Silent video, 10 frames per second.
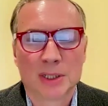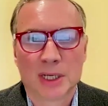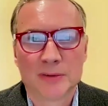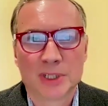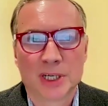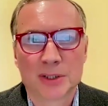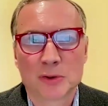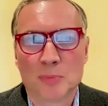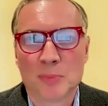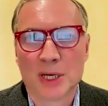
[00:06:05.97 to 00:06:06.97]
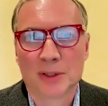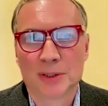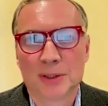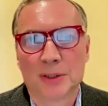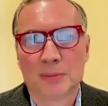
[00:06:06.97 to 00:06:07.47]
life science
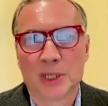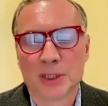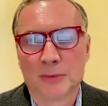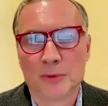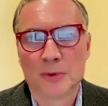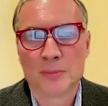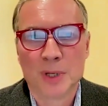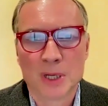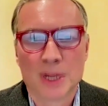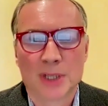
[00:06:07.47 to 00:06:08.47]
copilot platform